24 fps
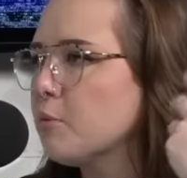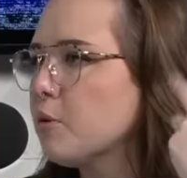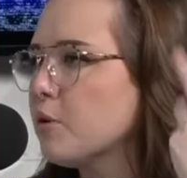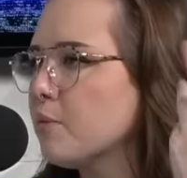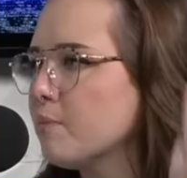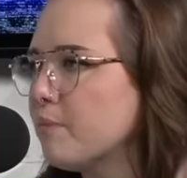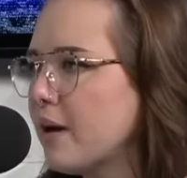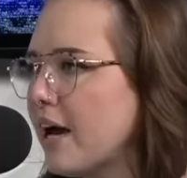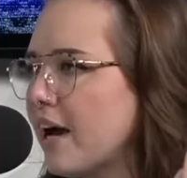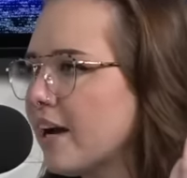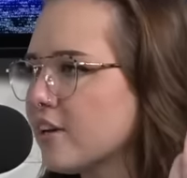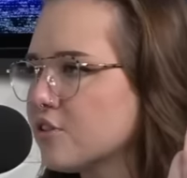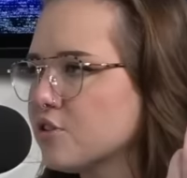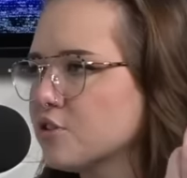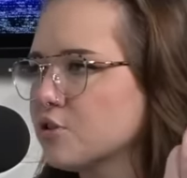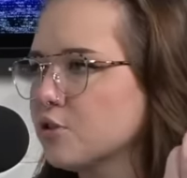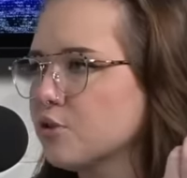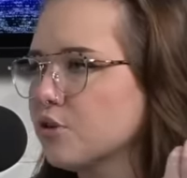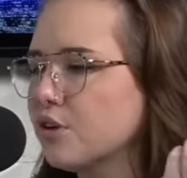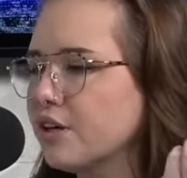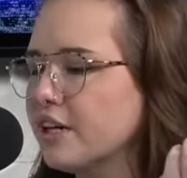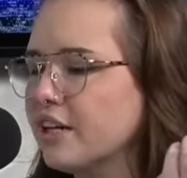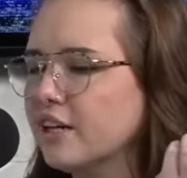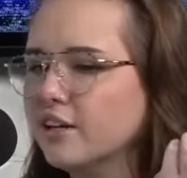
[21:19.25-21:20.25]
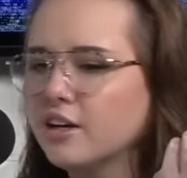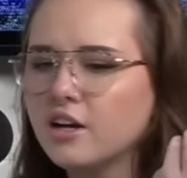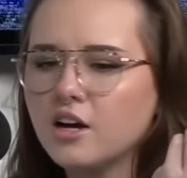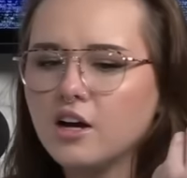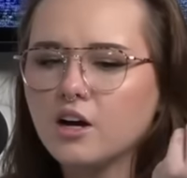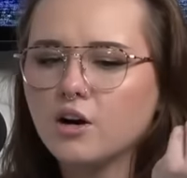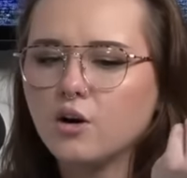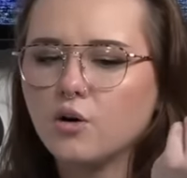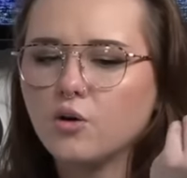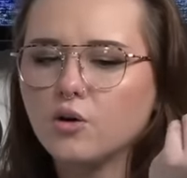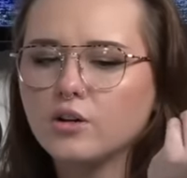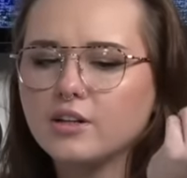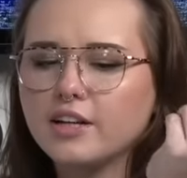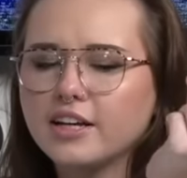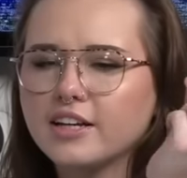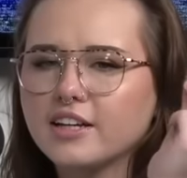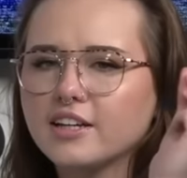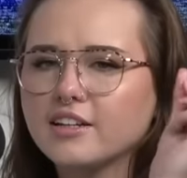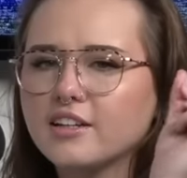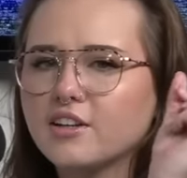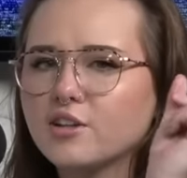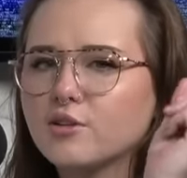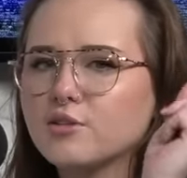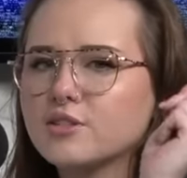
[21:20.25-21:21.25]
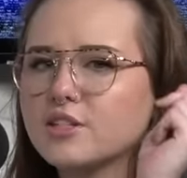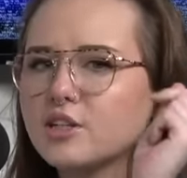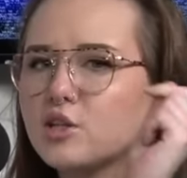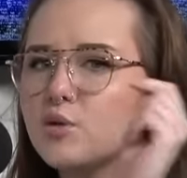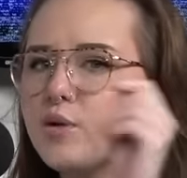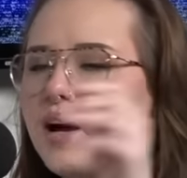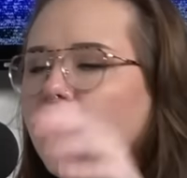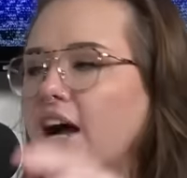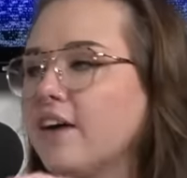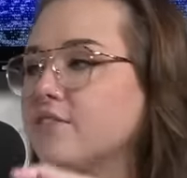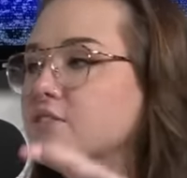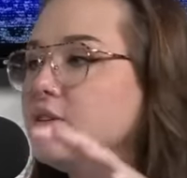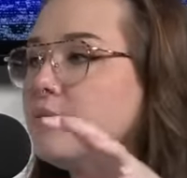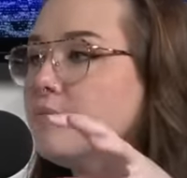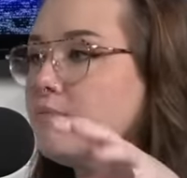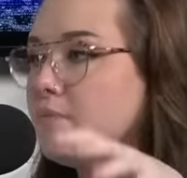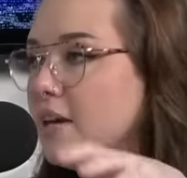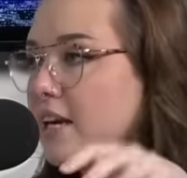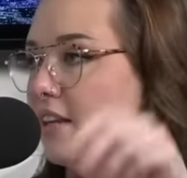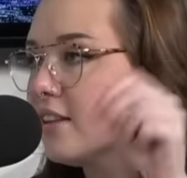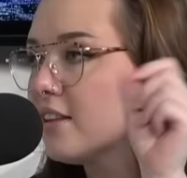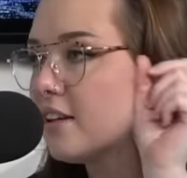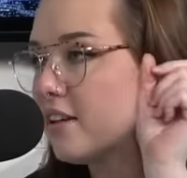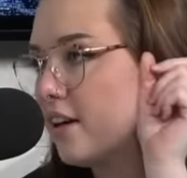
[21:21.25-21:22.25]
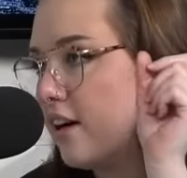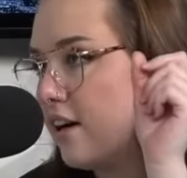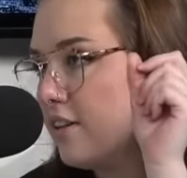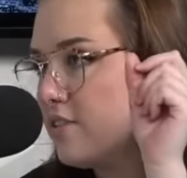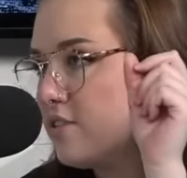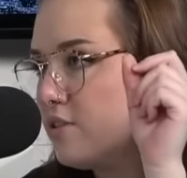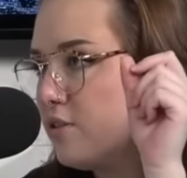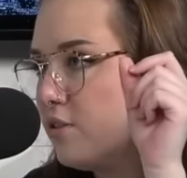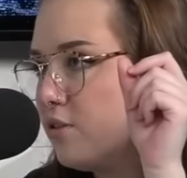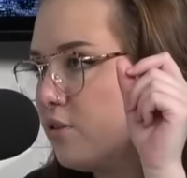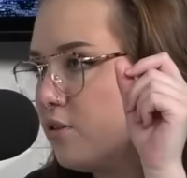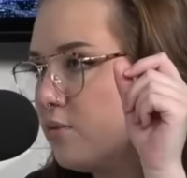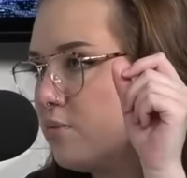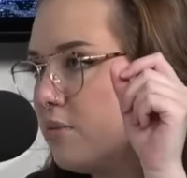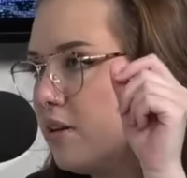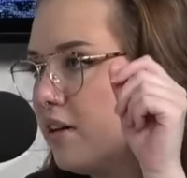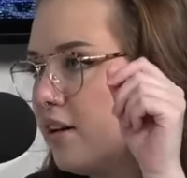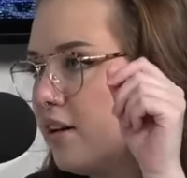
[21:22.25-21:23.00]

with a backstory, or like another is like you have to make the costume.